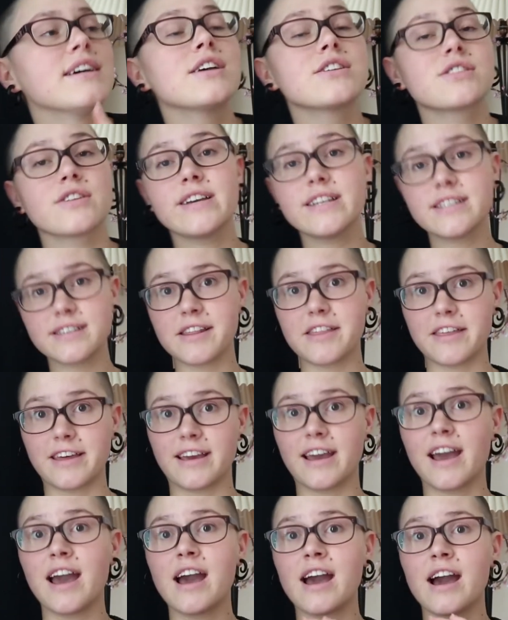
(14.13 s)
So here's the
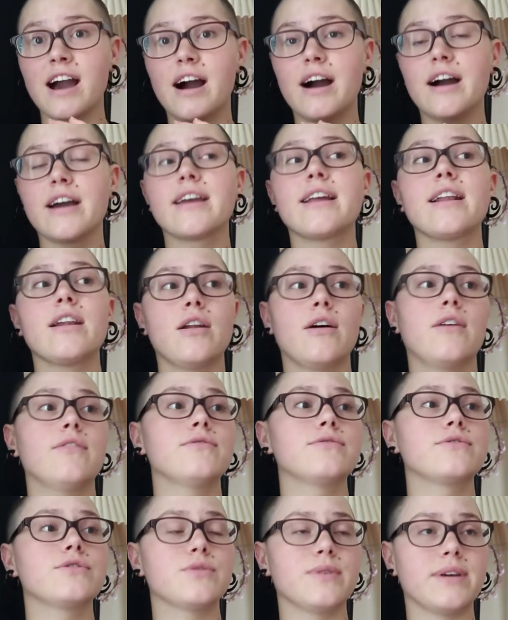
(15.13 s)
thing, I
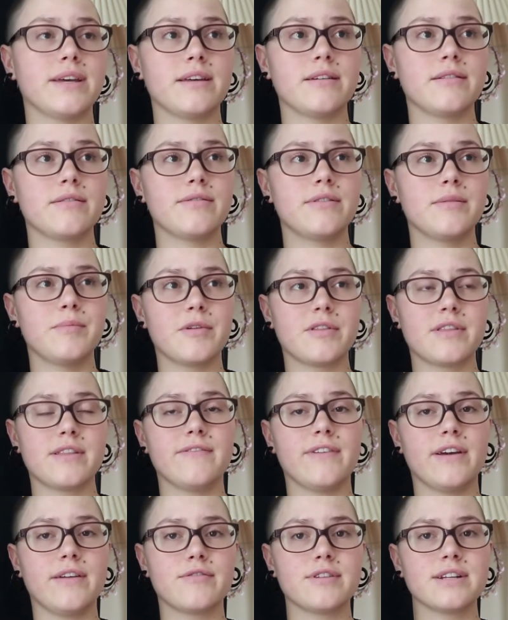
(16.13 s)
love doing the monthly
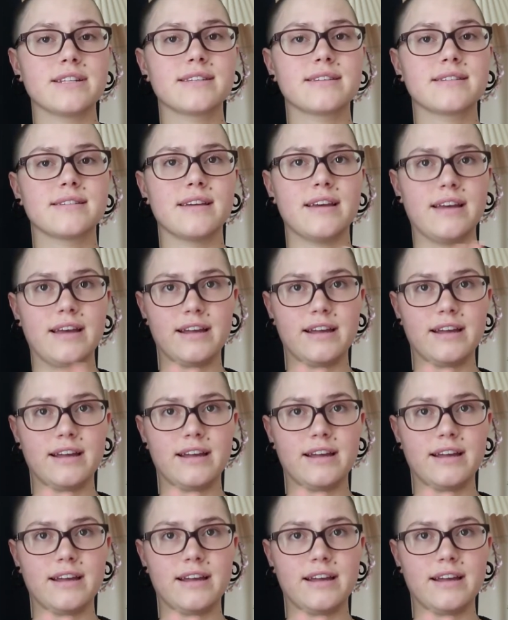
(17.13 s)
favourites